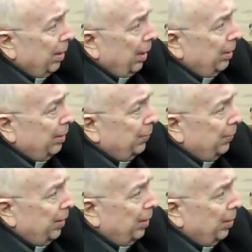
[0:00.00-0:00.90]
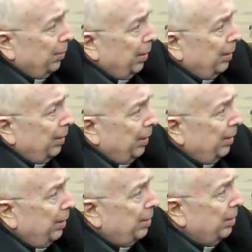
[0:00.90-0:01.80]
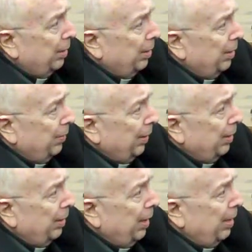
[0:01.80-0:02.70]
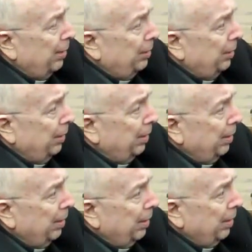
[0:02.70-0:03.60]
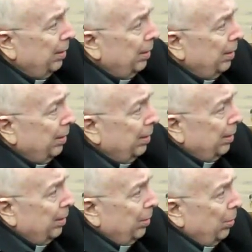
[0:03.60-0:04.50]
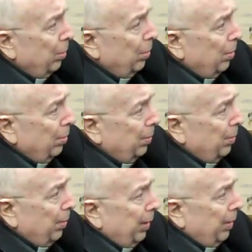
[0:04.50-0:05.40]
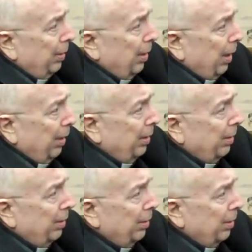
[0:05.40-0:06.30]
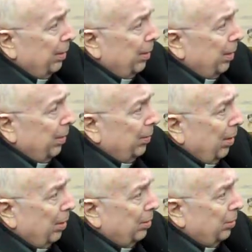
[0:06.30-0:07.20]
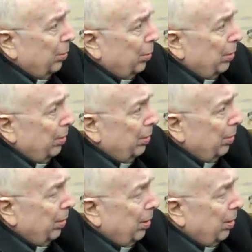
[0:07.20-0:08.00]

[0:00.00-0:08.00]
and the freedom and the initiative and the energy to bring the light of God's truth to the